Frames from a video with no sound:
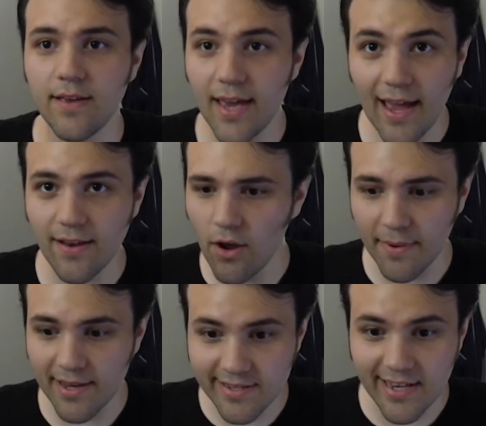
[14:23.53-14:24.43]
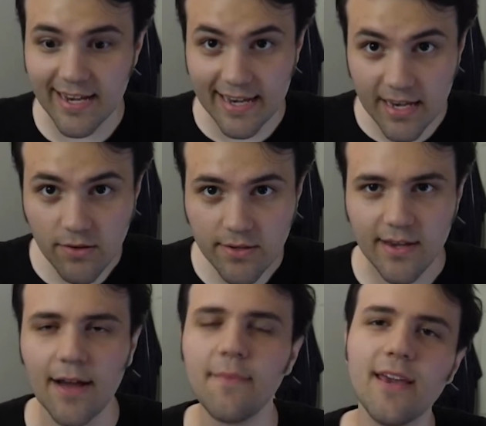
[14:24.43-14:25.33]
Yeah, no, because he killed
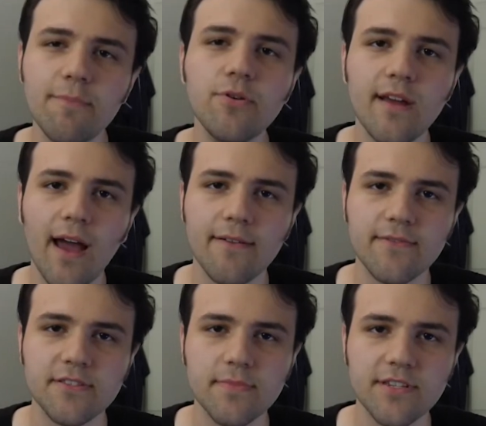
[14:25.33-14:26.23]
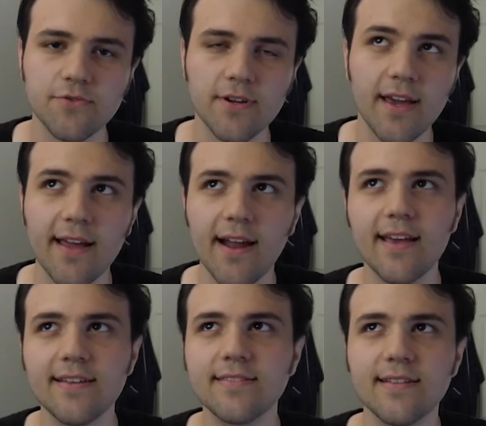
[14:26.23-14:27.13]
it. I mean, he put it out of its misery. And I
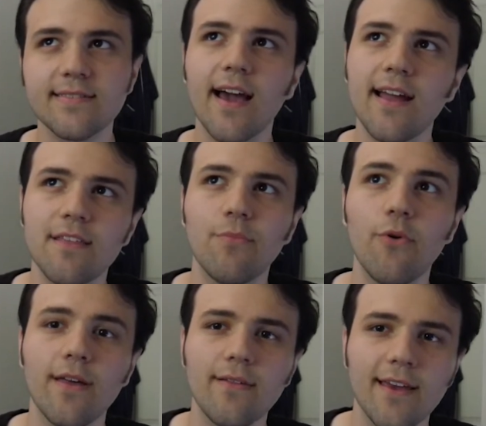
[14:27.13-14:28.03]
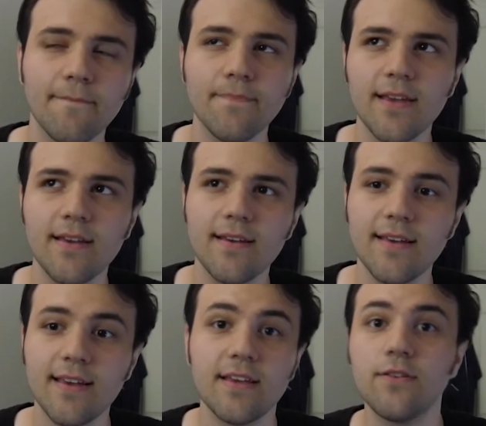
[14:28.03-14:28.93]
guess that's kind of the point, like,
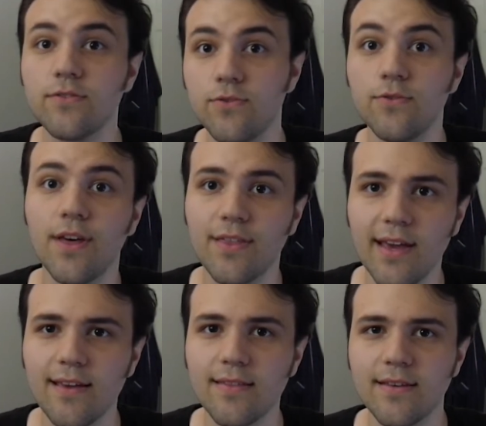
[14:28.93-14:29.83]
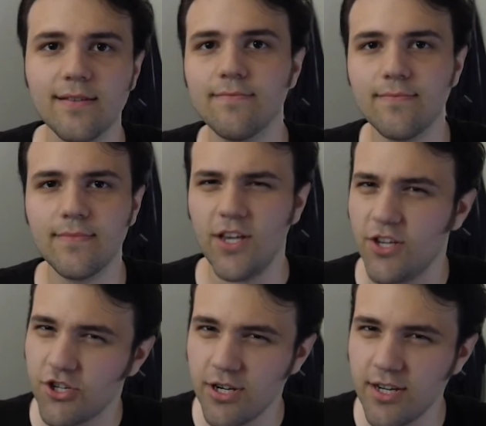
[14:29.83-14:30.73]
he'll do the thing that you
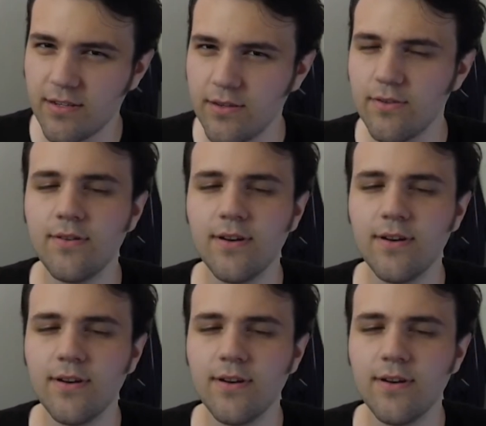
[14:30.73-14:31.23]
shouldn't do,